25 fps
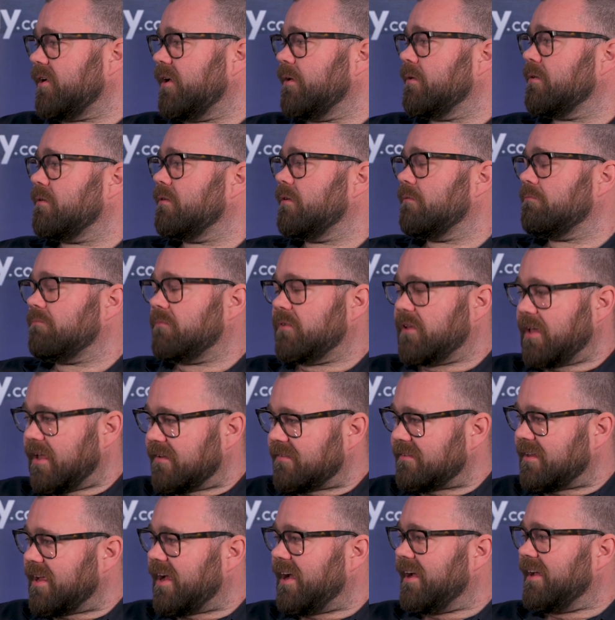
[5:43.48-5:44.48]
I
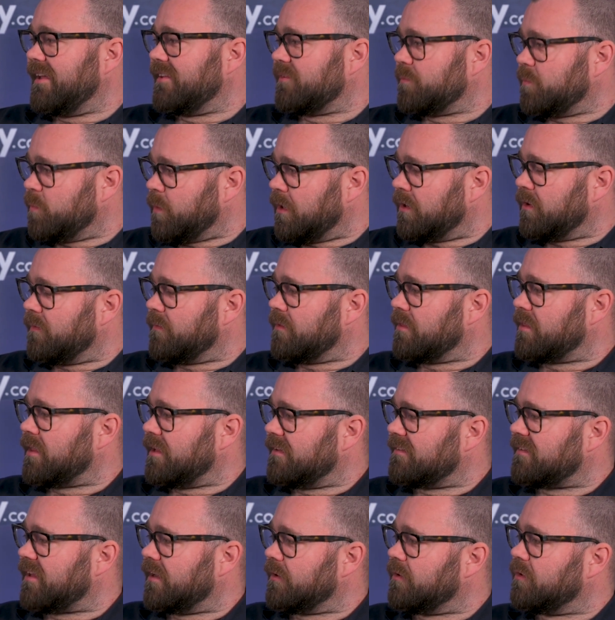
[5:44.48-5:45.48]
guess that is one of the
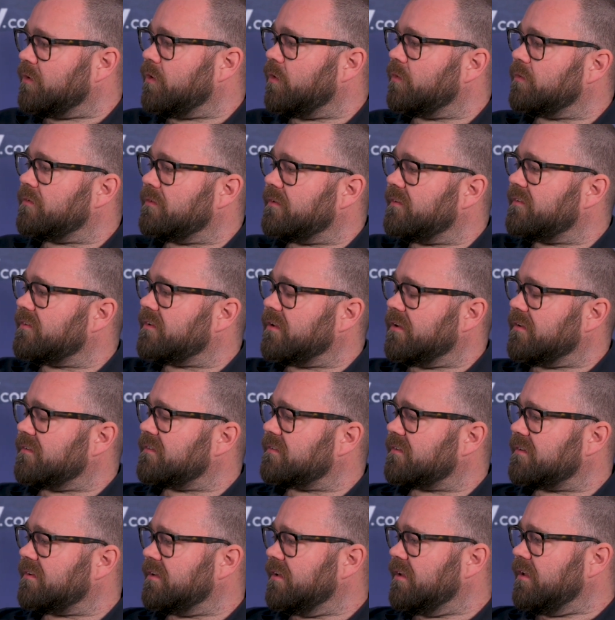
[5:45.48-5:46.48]
things that got
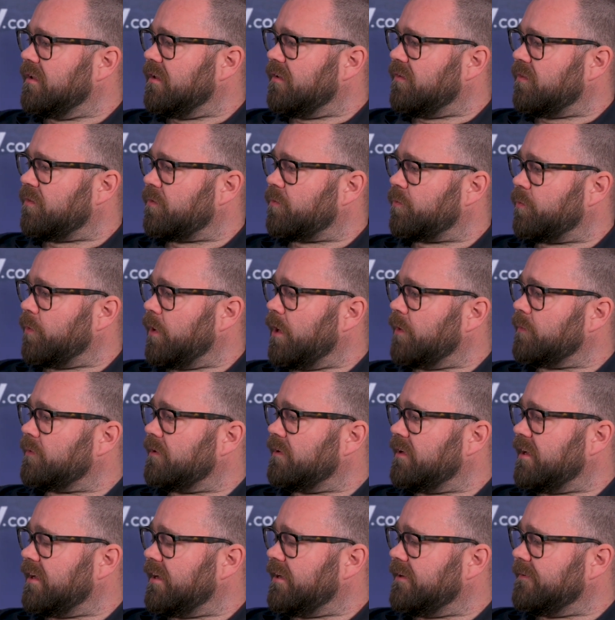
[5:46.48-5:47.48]
discussed throughout
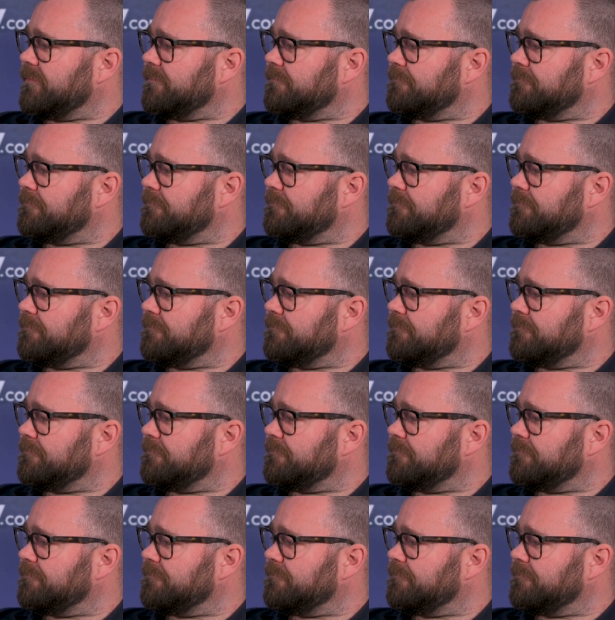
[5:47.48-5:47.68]
the day.